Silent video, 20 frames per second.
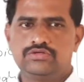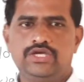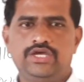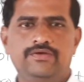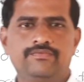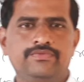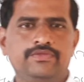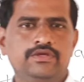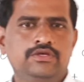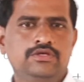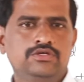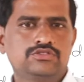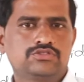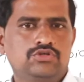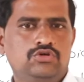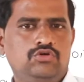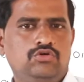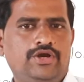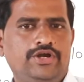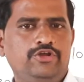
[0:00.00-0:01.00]
Okay,
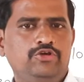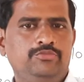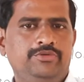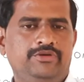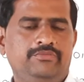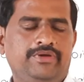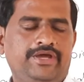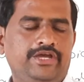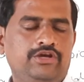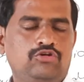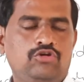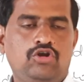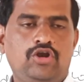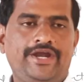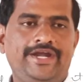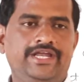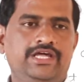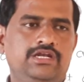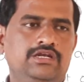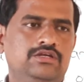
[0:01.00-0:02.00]
so what do you mean by
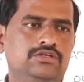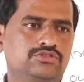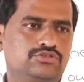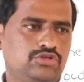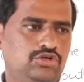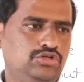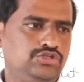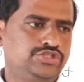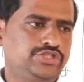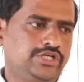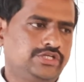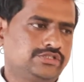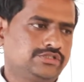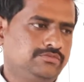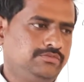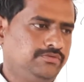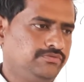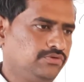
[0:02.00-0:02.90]
colloidal solutions?